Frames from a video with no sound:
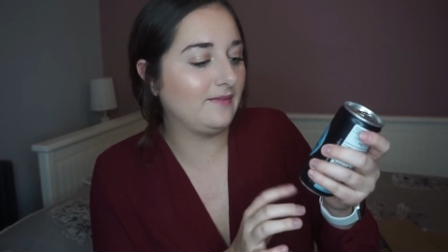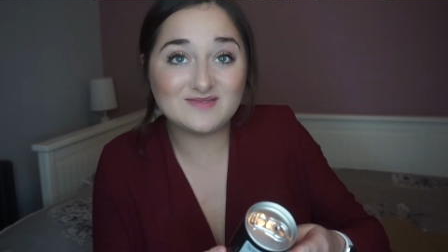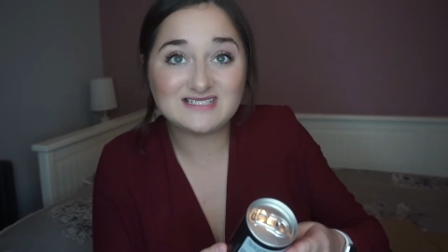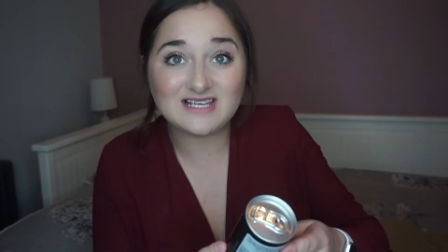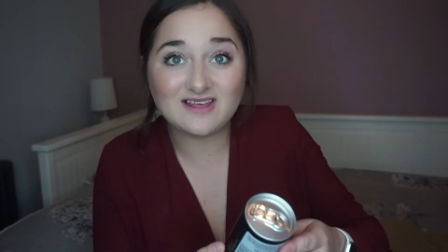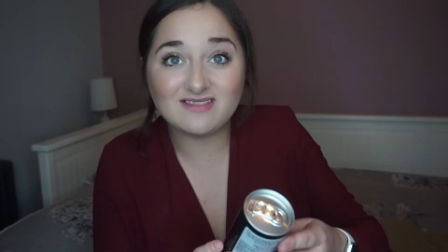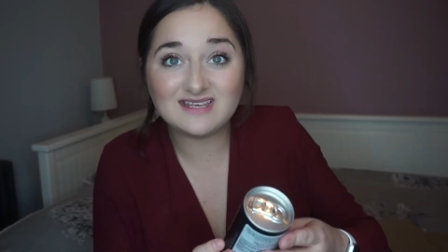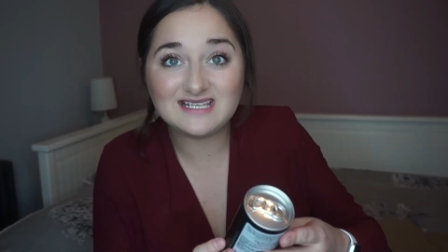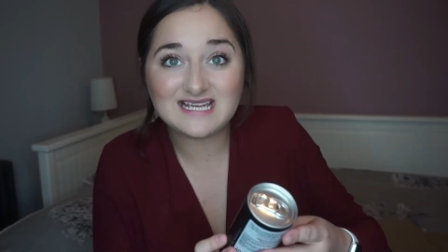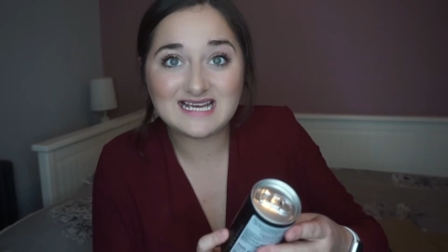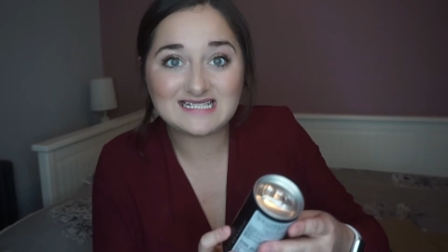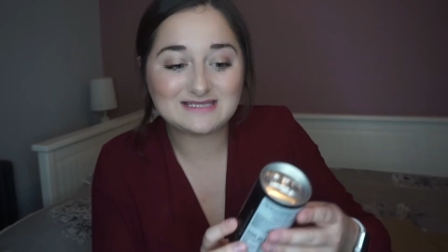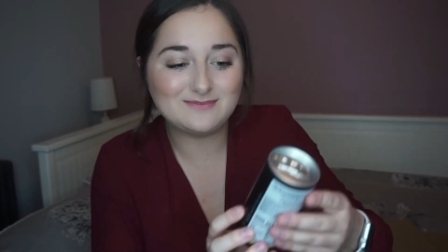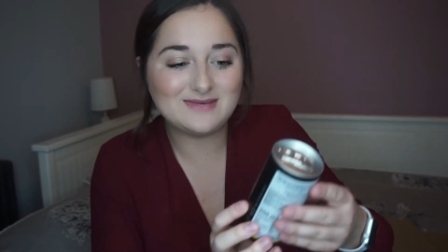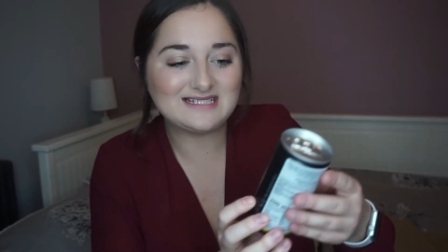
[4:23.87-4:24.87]
So the
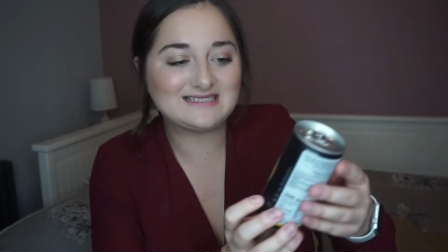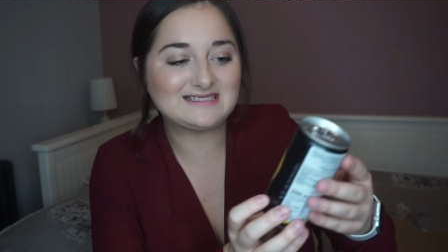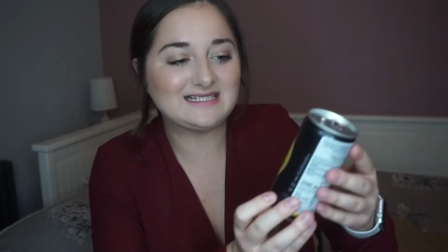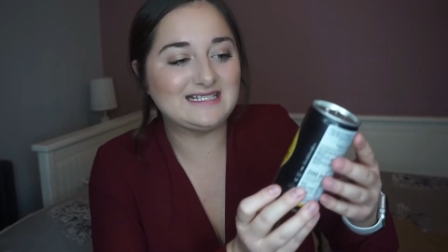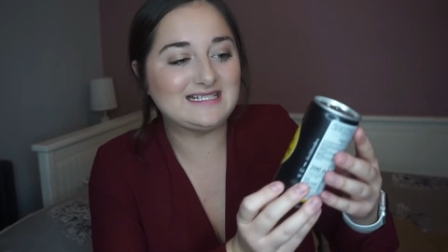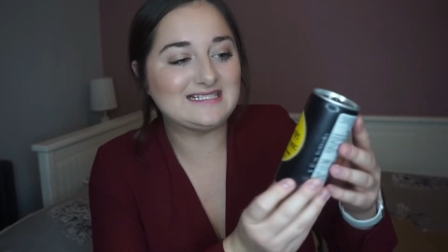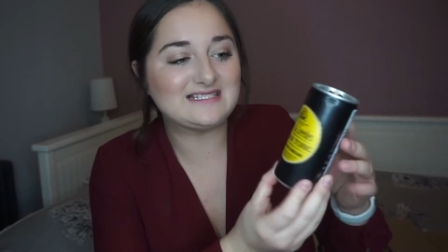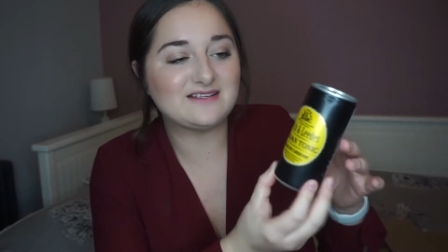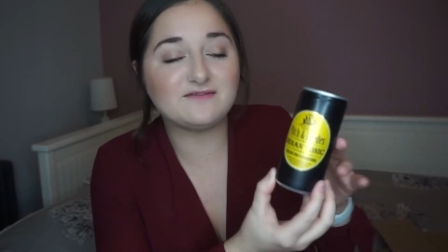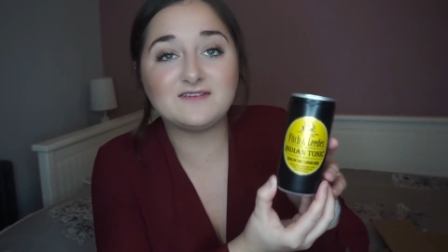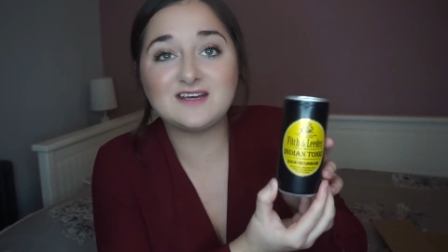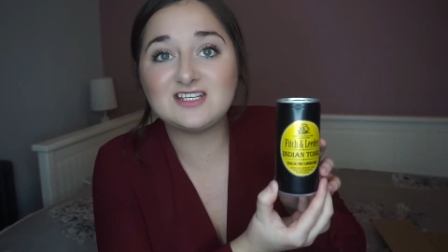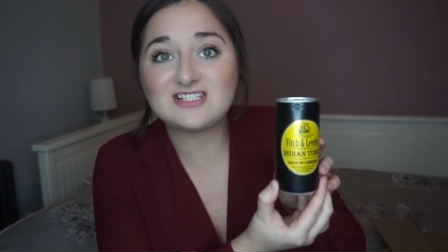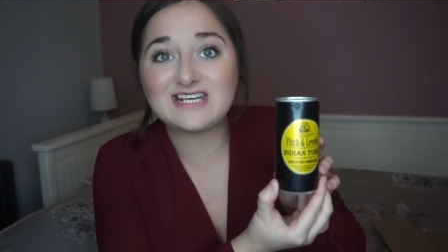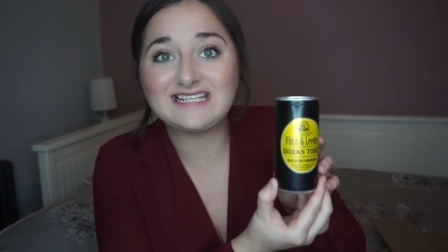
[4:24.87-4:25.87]
next mixer is the
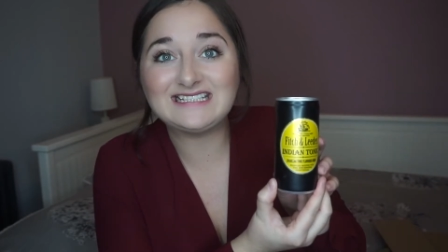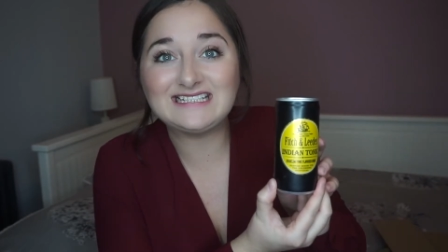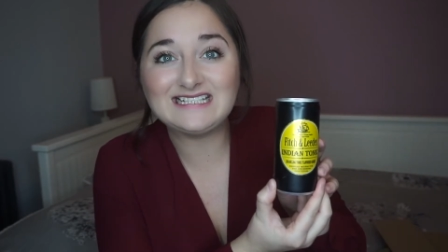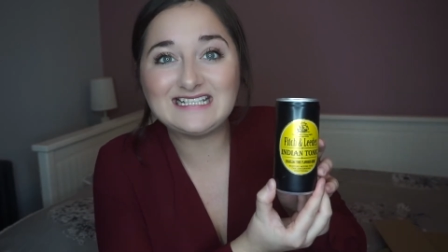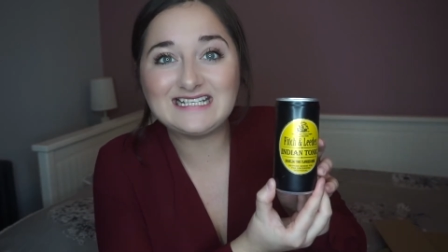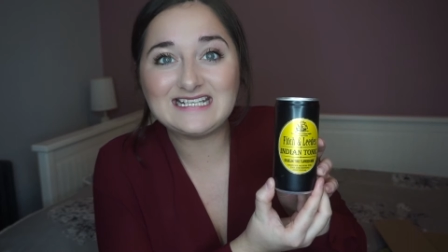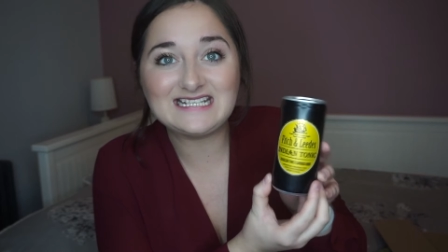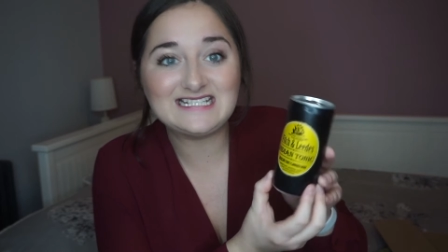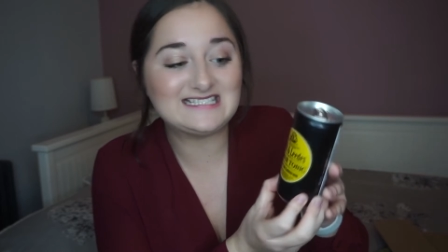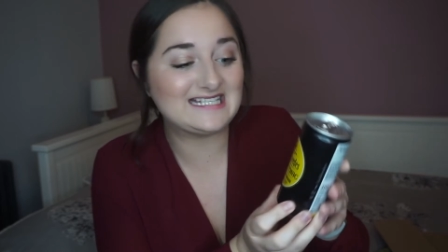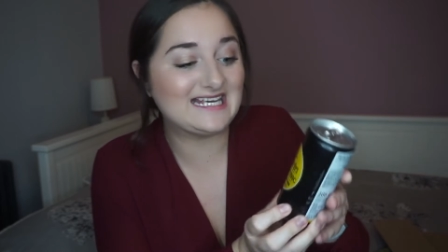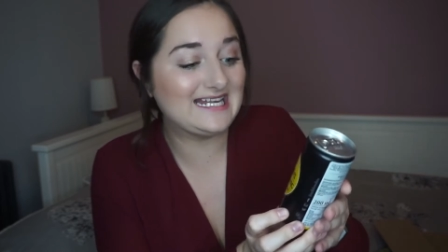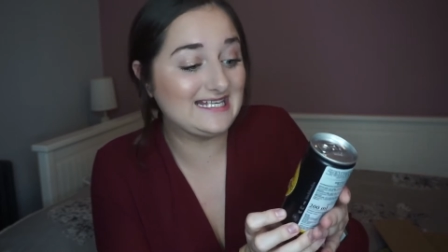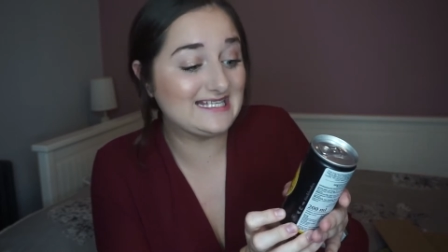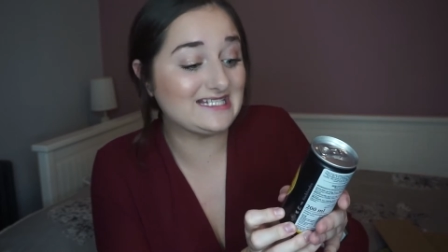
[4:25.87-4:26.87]
Fitch and Leedes
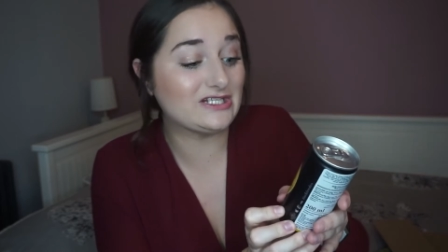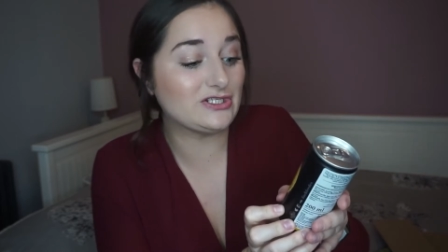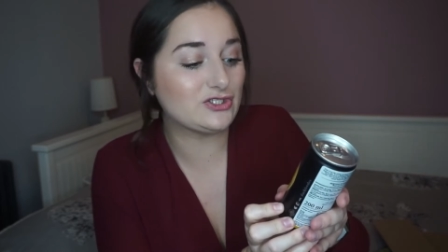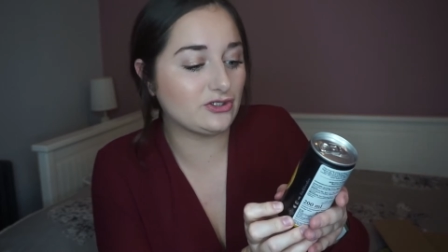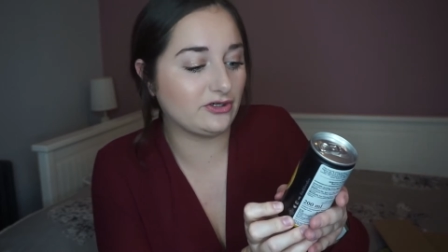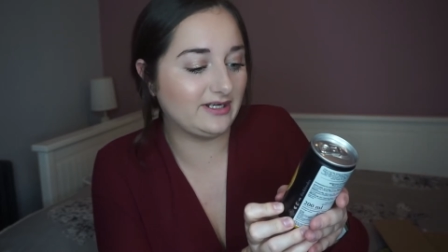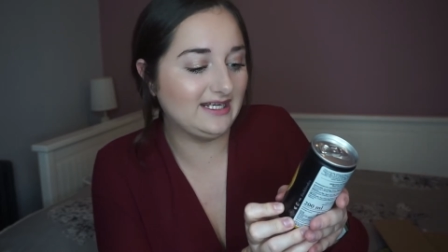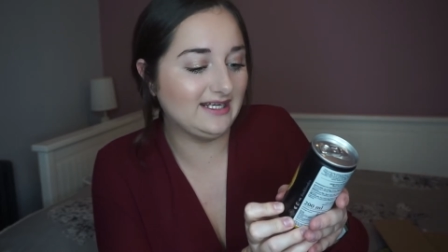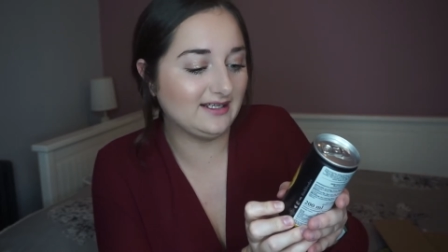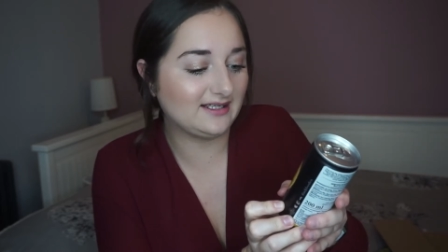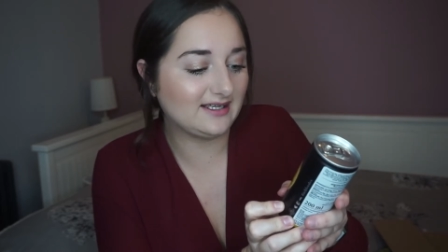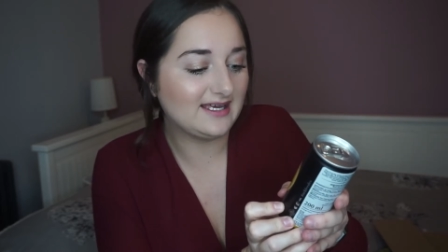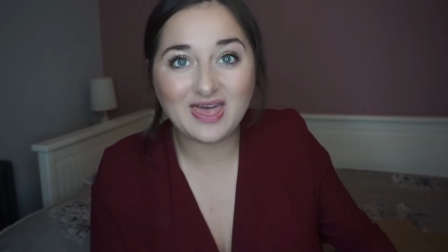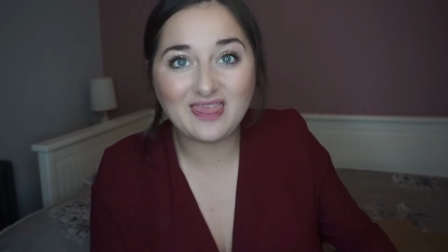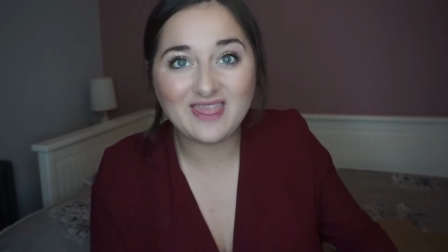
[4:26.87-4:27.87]
Indian Tonic.
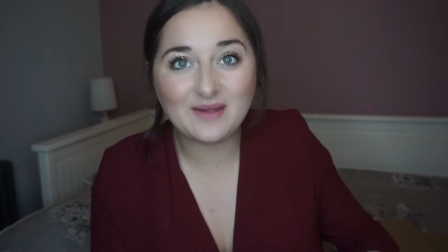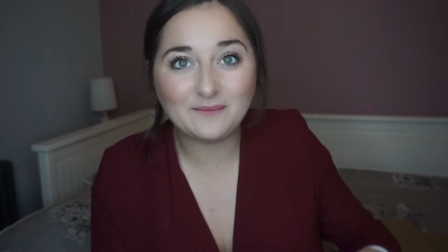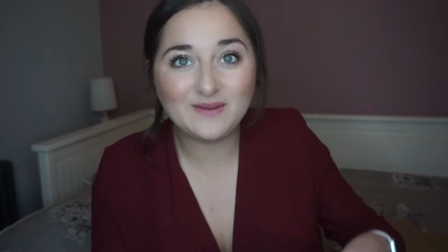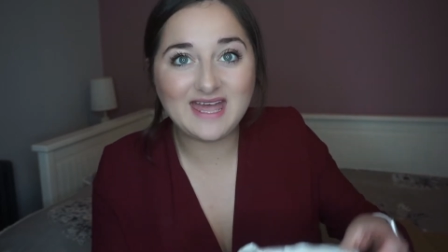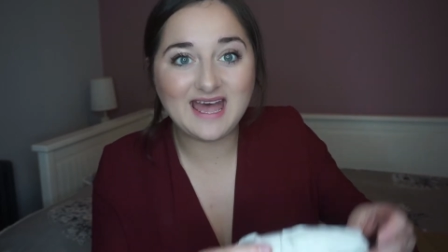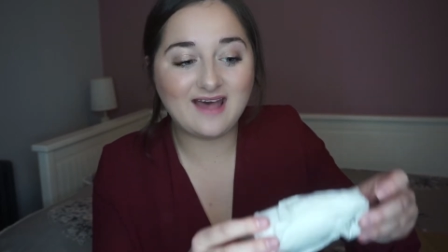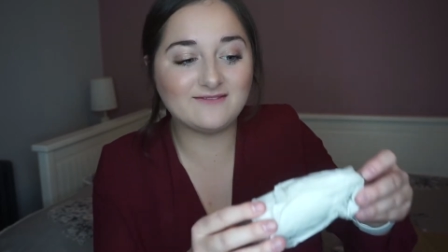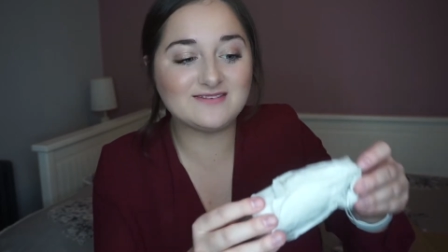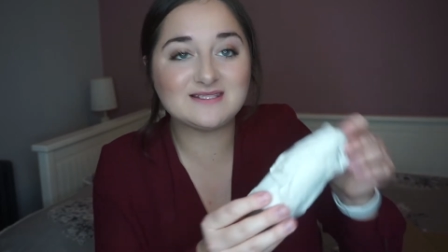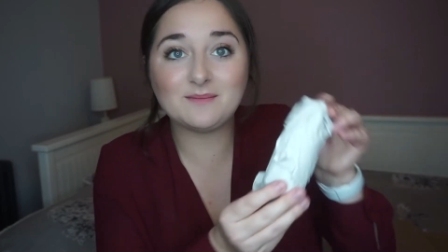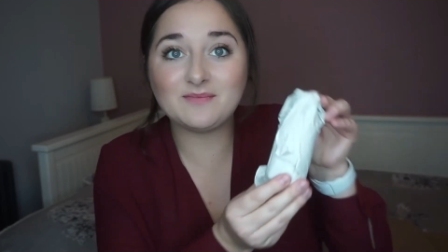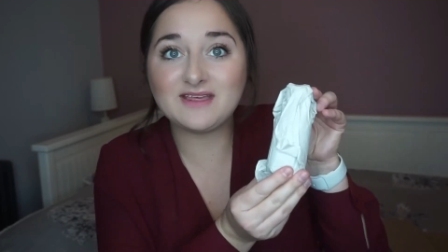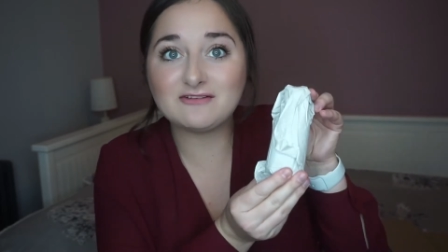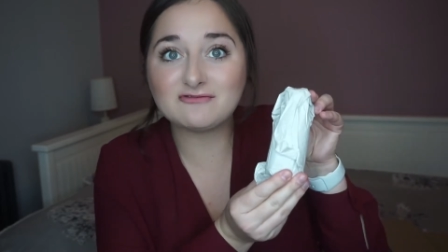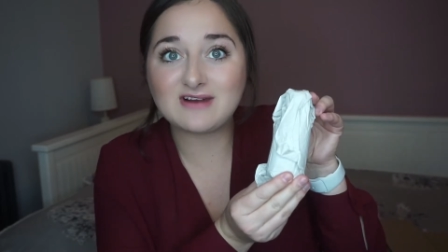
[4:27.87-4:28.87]
And then we have
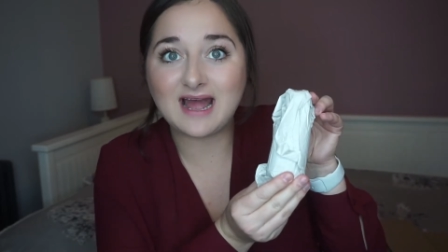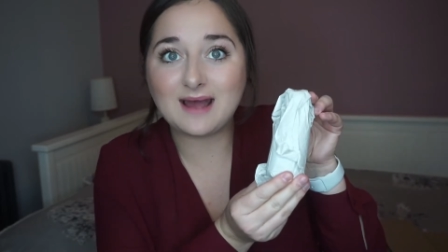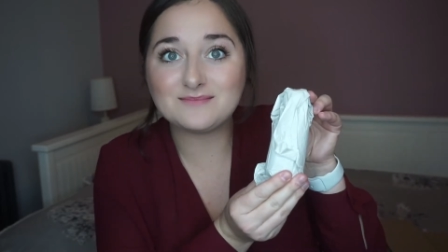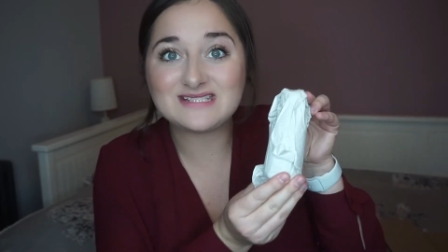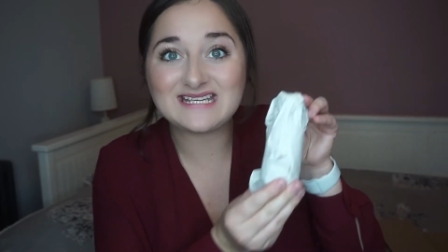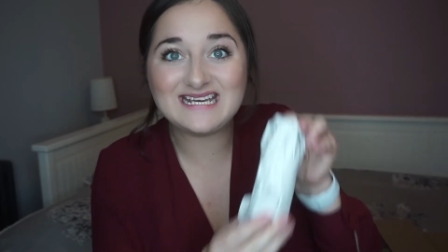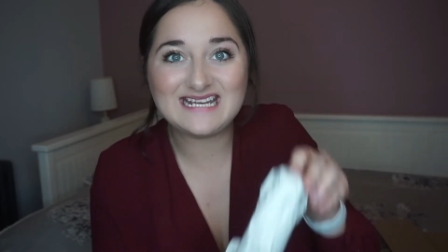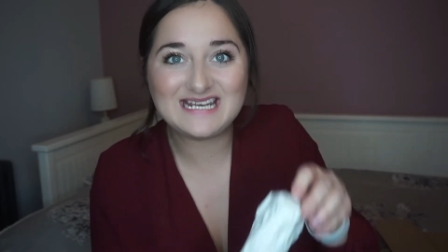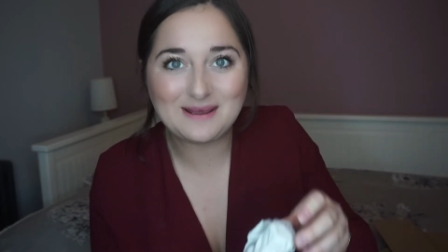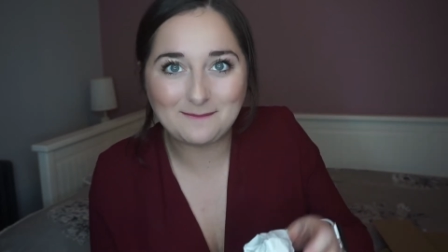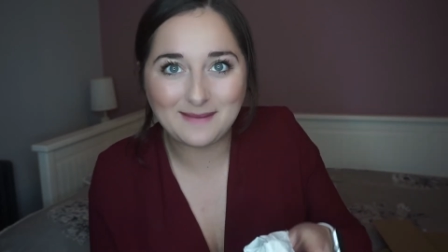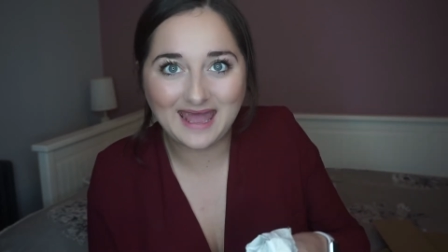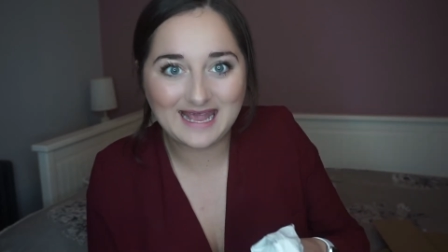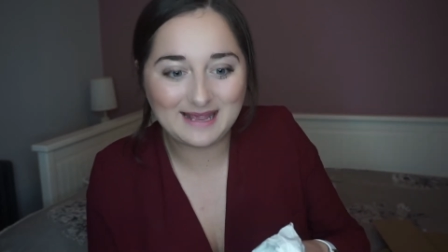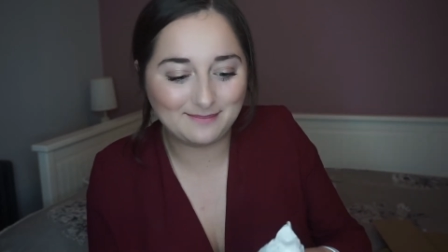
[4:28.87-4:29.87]
something wrapped in
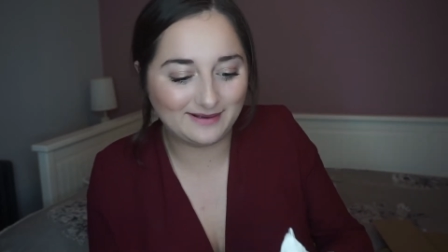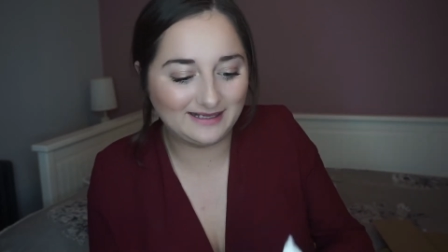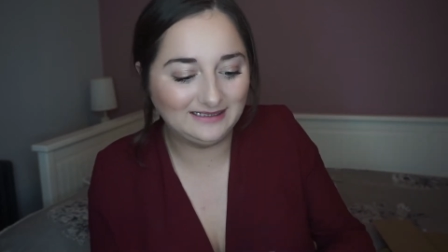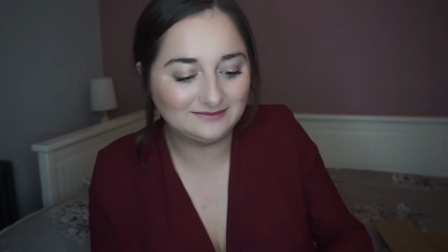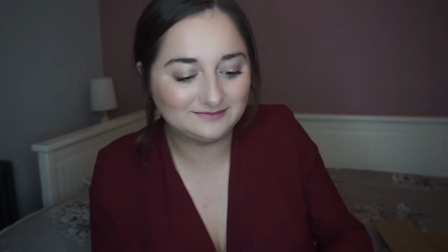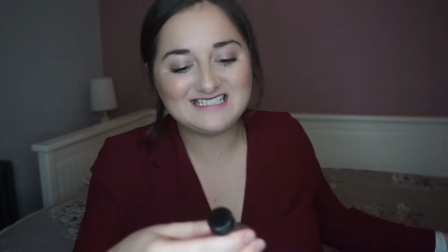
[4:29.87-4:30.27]
paper.